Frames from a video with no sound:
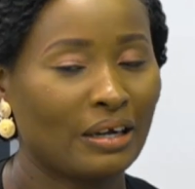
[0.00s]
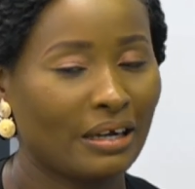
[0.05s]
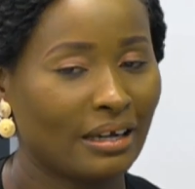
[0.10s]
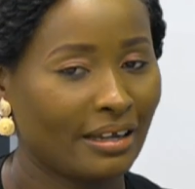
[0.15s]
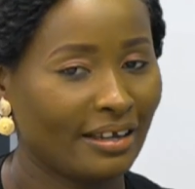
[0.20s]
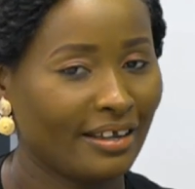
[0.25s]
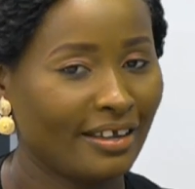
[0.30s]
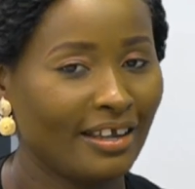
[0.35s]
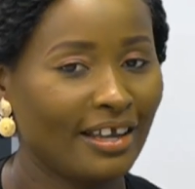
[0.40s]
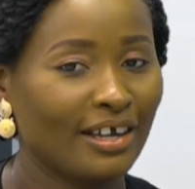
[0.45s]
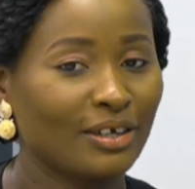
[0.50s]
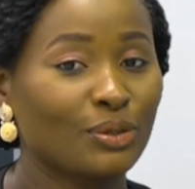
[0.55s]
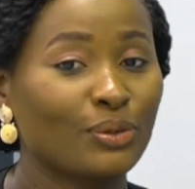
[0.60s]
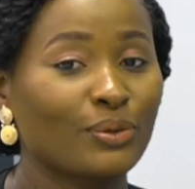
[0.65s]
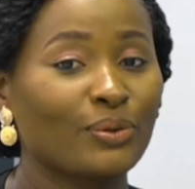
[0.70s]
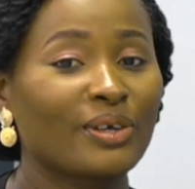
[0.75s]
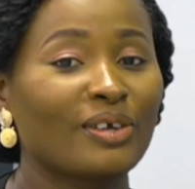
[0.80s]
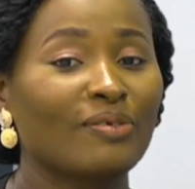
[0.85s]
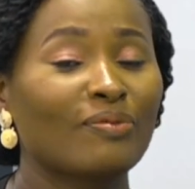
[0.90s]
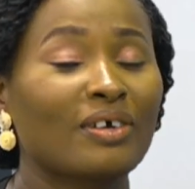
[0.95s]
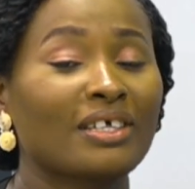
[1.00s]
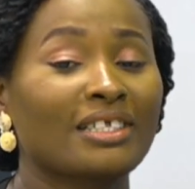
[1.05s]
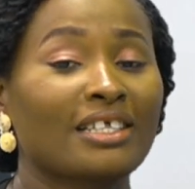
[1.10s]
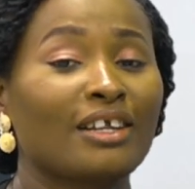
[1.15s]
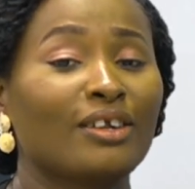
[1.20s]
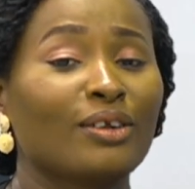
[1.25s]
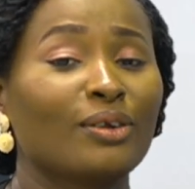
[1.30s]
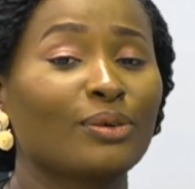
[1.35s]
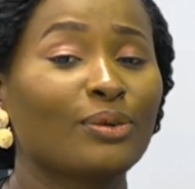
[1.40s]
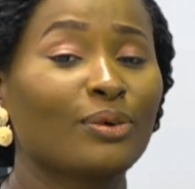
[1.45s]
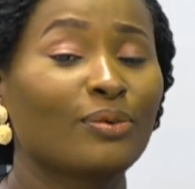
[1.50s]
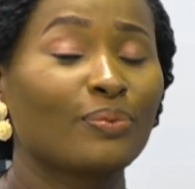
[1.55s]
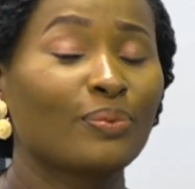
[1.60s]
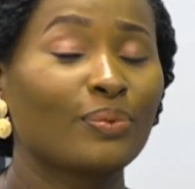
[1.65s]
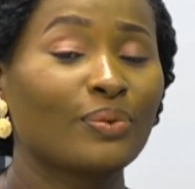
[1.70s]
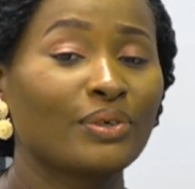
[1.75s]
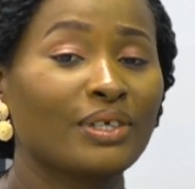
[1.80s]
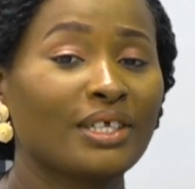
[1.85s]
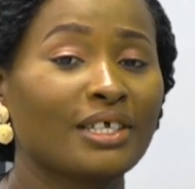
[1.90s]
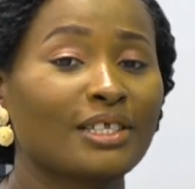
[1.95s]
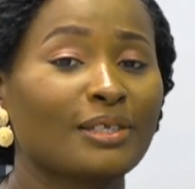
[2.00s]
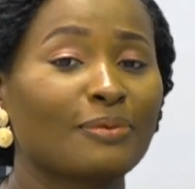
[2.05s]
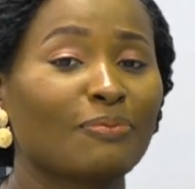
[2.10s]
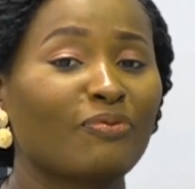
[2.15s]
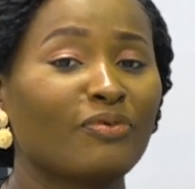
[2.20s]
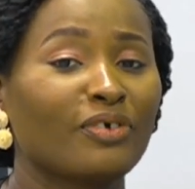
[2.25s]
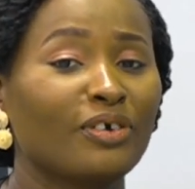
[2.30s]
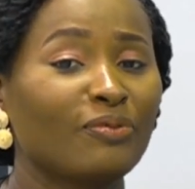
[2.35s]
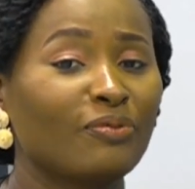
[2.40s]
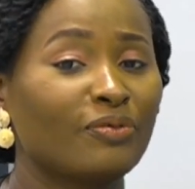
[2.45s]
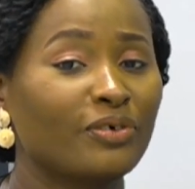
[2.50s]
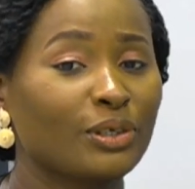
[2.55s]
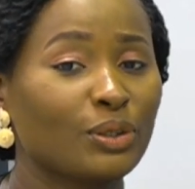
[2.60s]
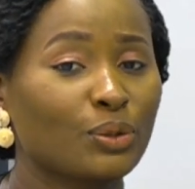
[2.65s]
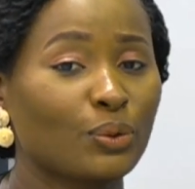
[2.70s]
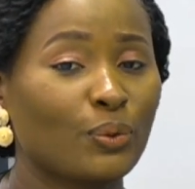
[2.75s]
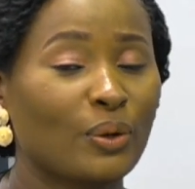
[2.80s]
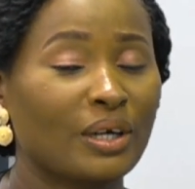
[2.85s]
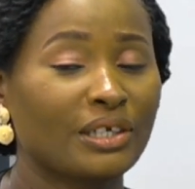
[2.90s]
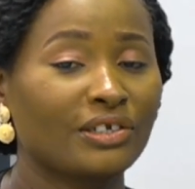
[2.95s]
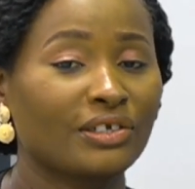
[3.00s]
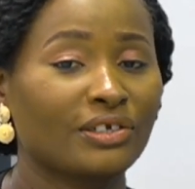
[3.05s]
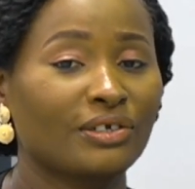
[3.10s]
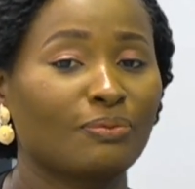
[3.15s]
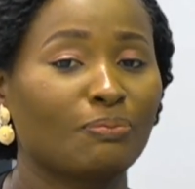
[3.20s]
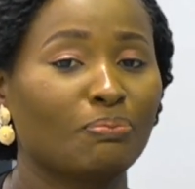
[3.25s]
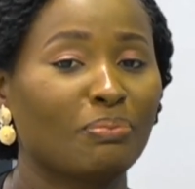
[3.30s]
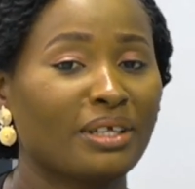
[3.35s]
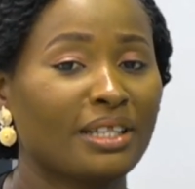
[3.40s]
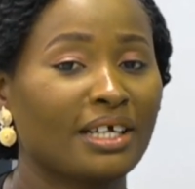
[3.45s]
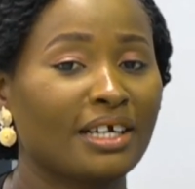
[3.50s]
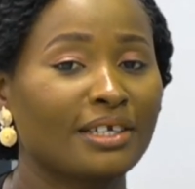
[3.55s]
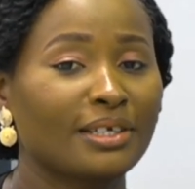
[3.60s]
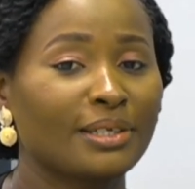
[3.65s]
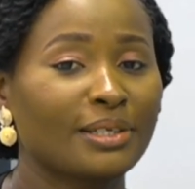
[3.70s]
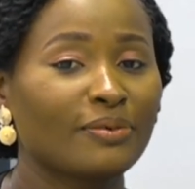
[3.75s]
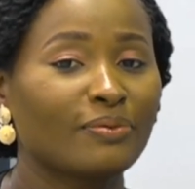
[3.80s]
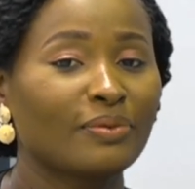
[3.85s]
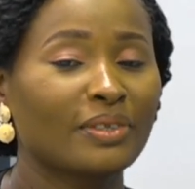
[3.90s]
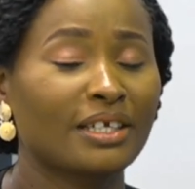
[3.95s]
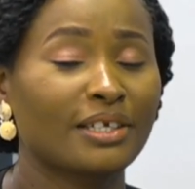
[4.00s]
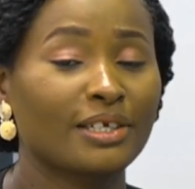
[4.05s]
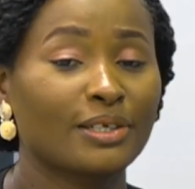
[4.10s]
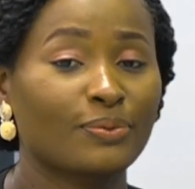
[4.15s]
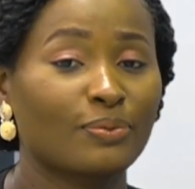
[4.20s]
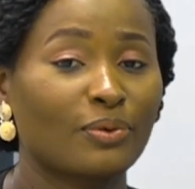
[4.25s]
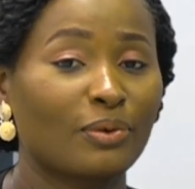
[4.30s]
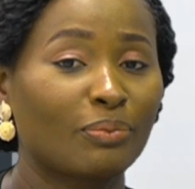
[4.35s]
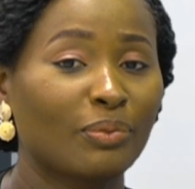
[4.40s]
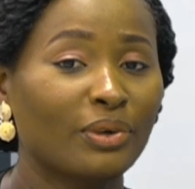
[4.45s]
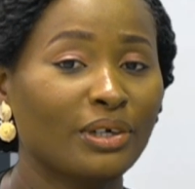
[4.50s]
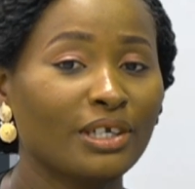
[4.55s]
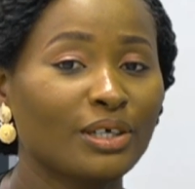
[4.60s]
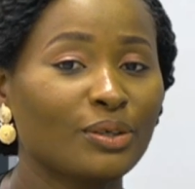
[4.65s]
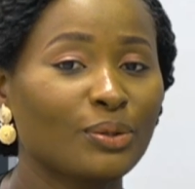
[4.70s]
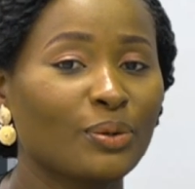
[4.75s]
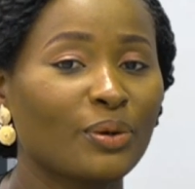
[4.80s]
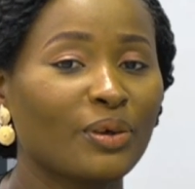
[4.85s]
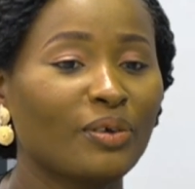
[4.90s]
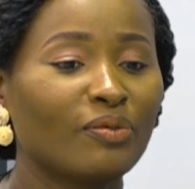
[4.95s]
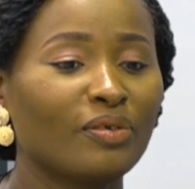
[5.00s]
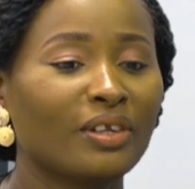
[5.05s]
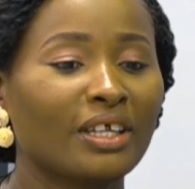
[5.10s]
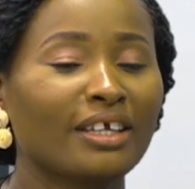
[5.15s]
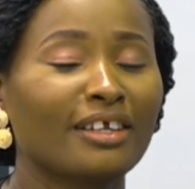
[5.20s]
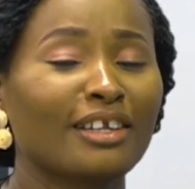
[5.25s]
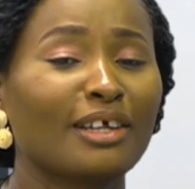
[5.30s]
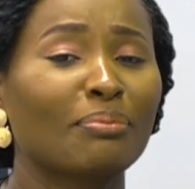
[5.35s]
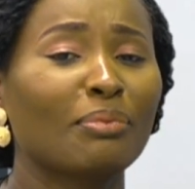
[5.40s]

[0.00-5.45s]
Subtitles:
here to give us a lot of goodies. Feel free to watch Bethany TV, that is from morning to evening.